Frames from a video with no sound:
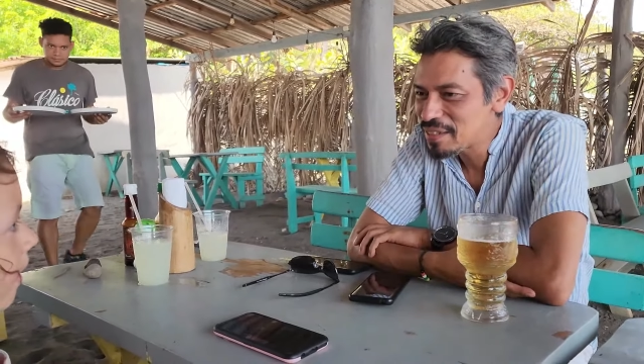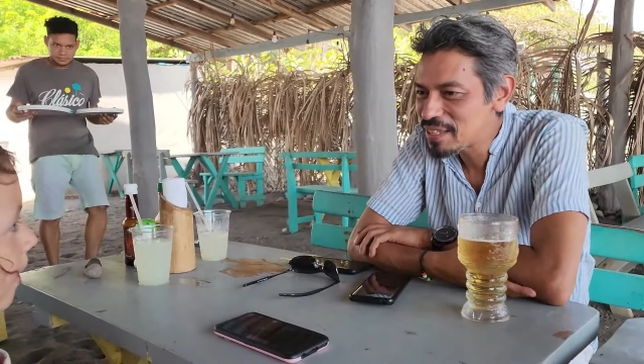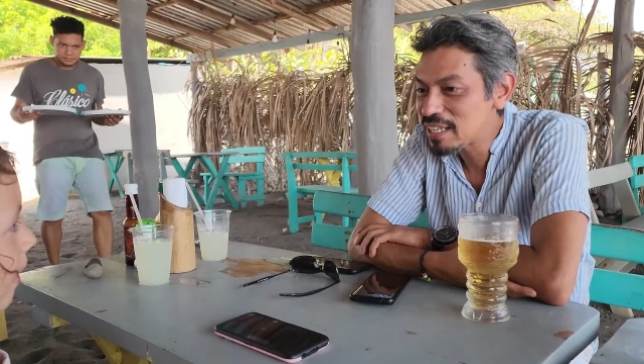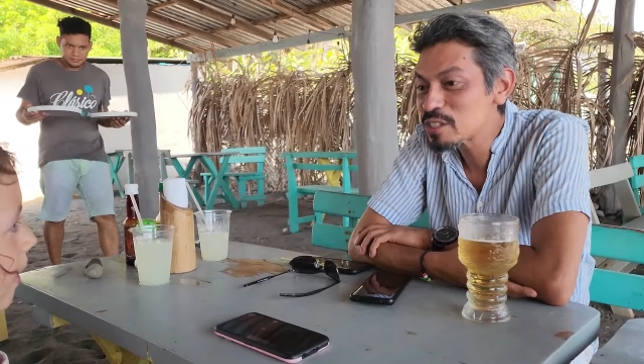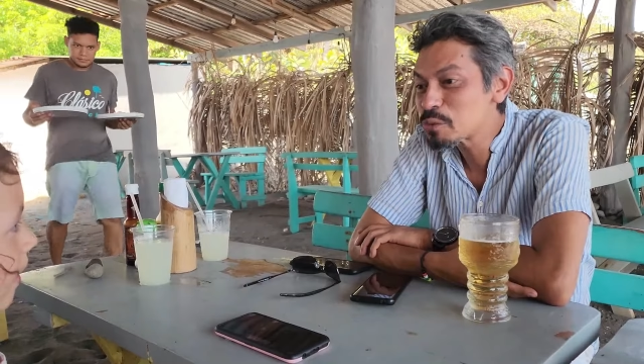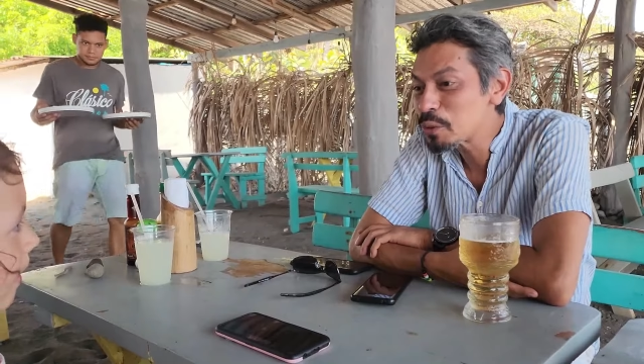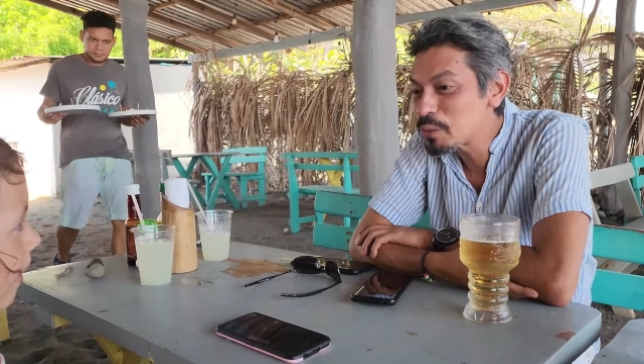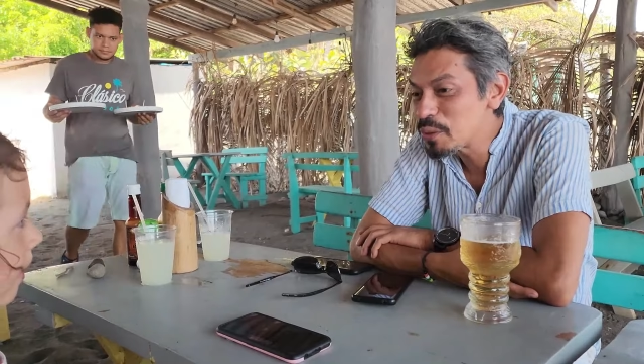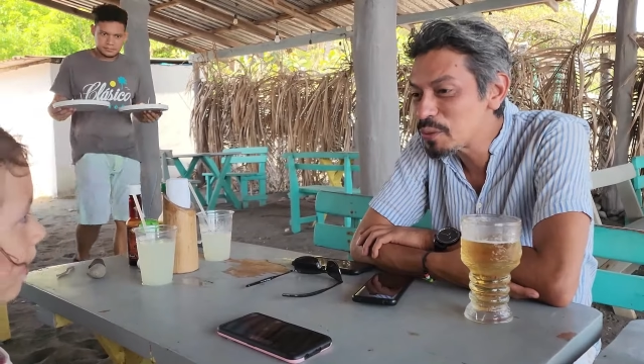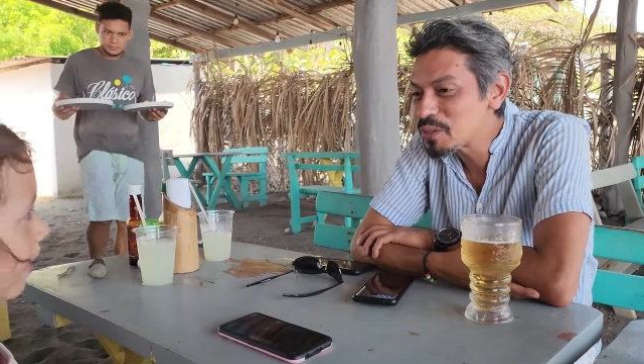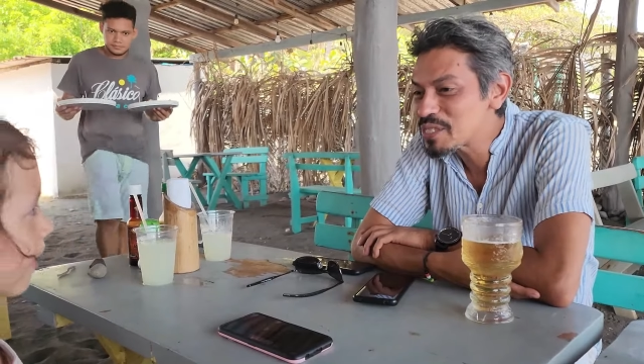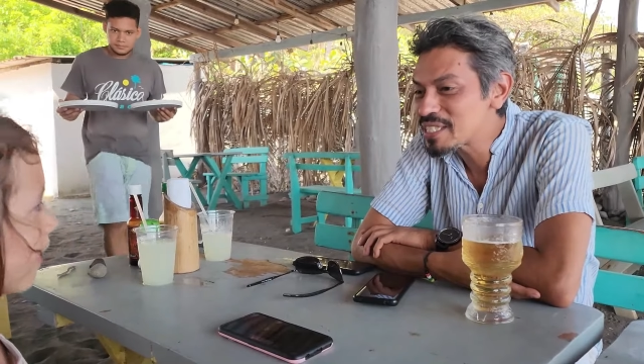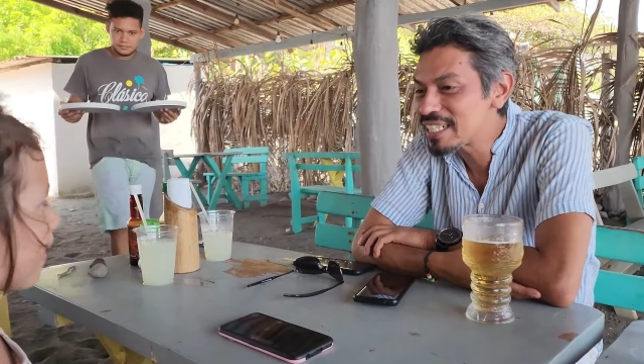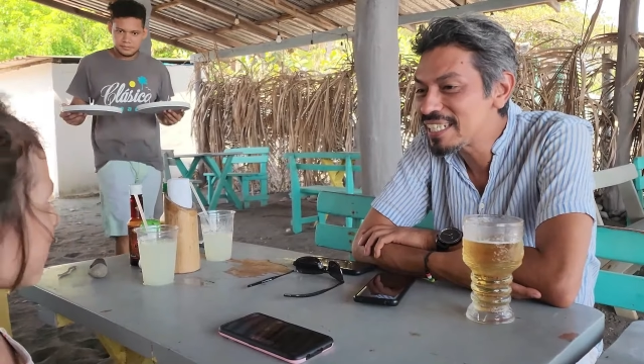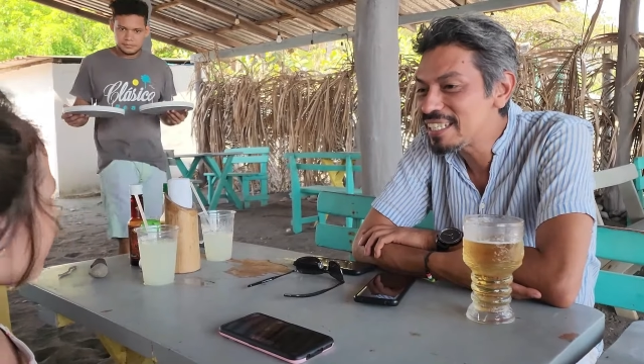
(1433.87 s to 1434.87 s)
That's where we would
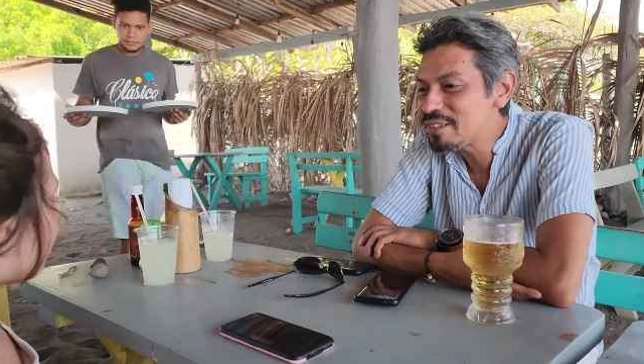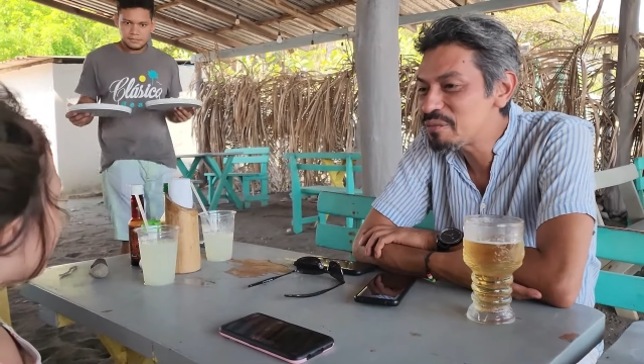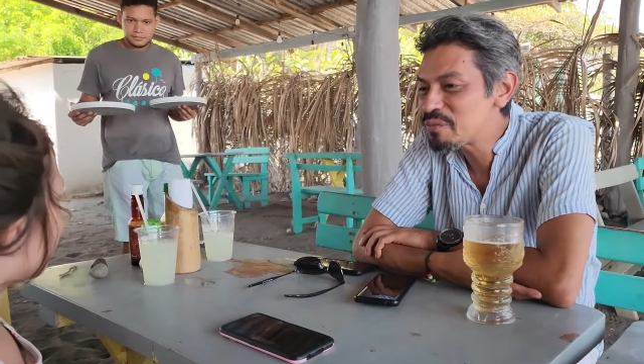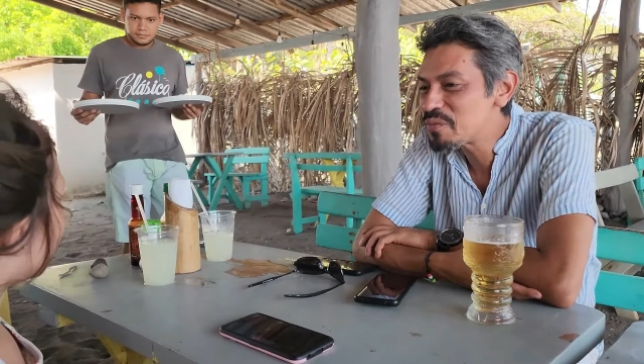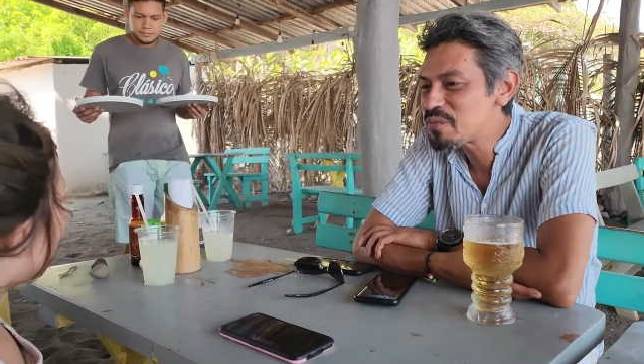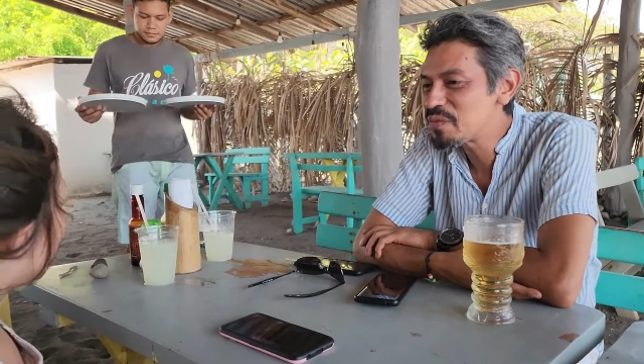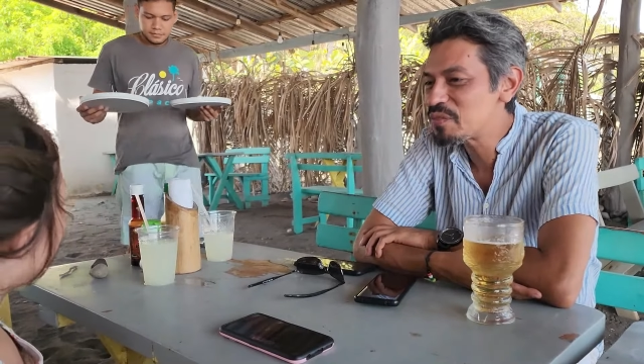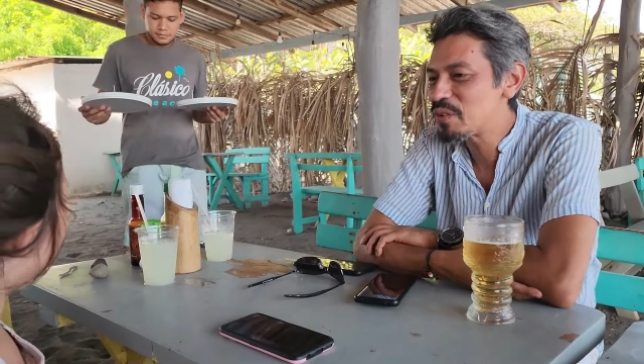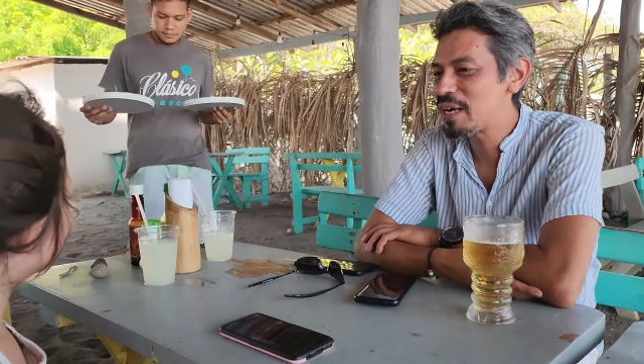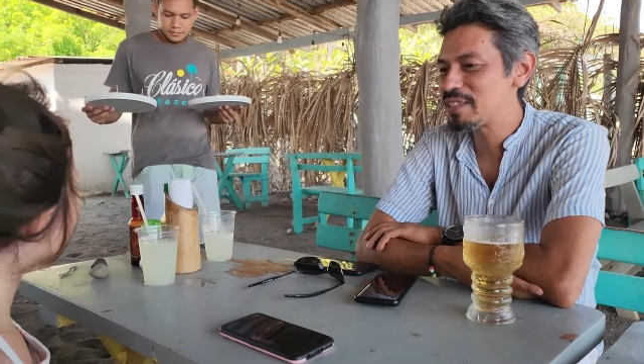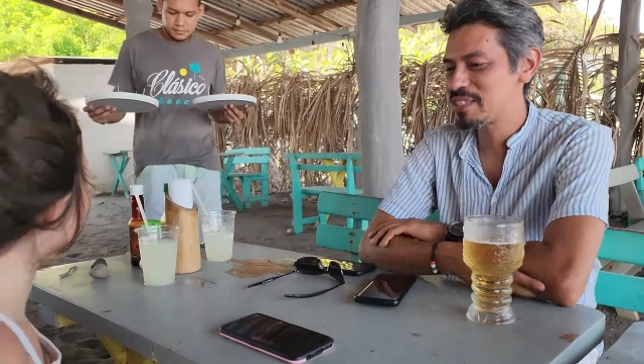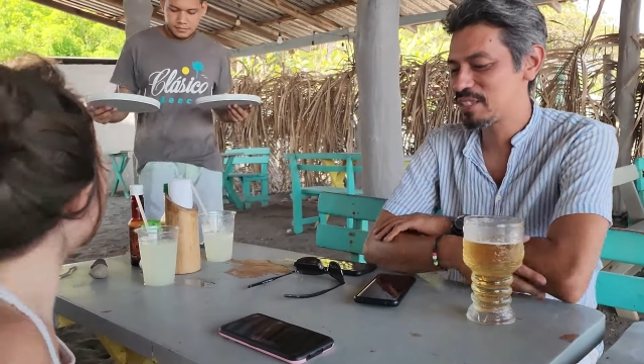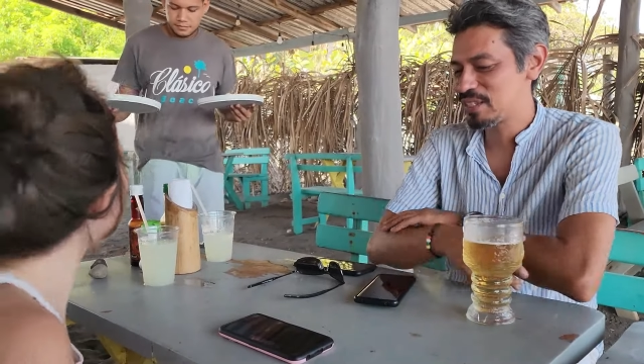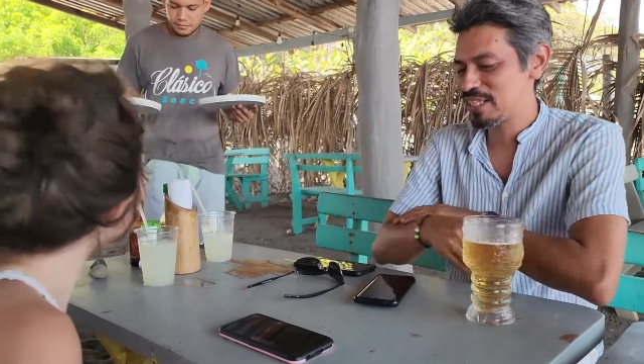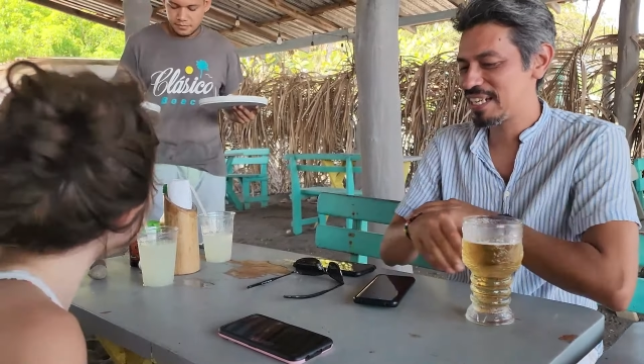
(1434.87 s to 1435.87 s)
sleep
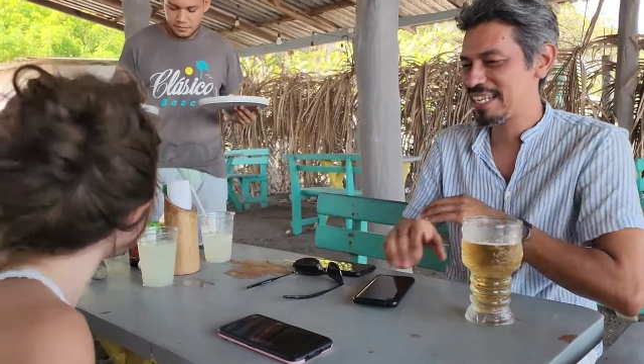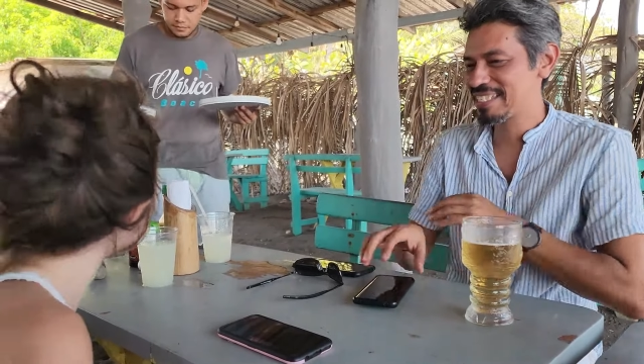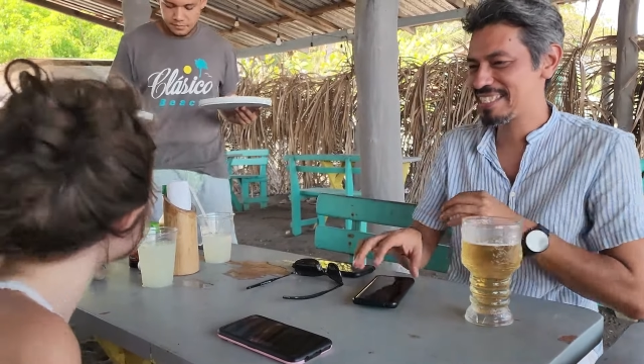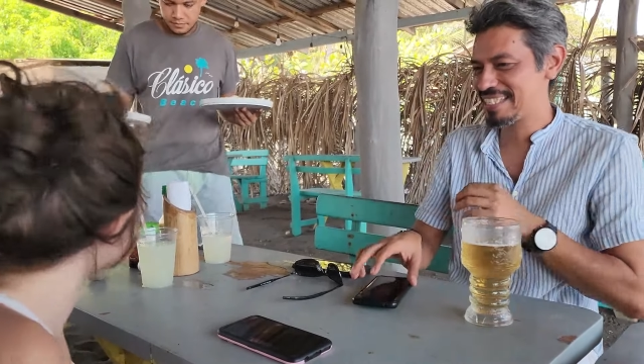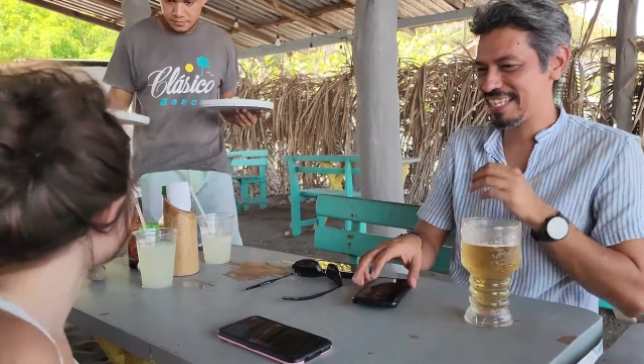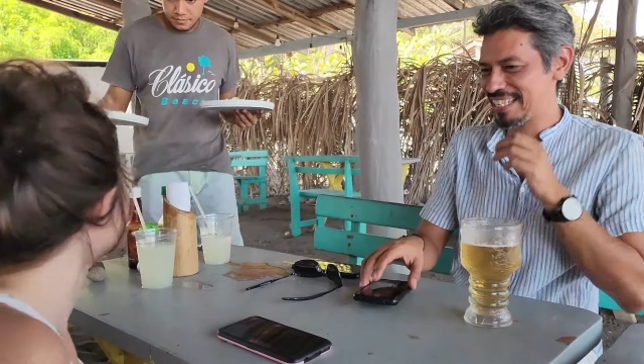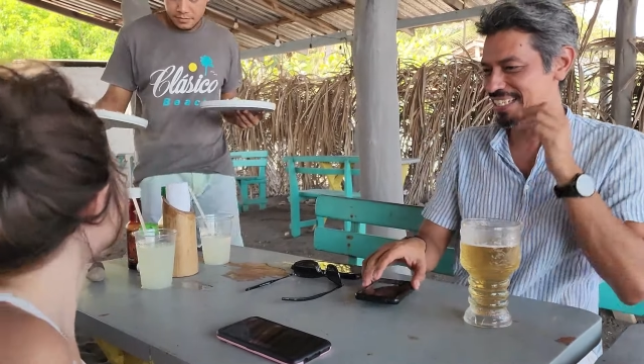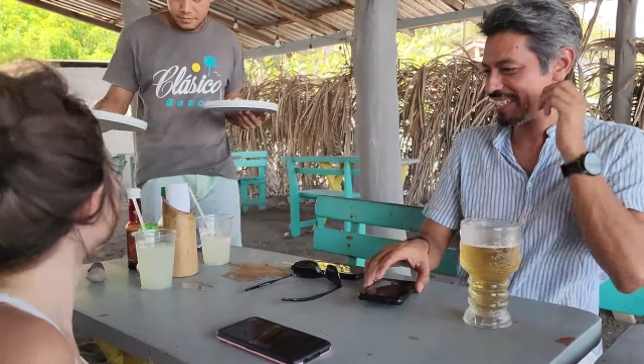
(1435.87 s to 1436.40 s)
until the next day.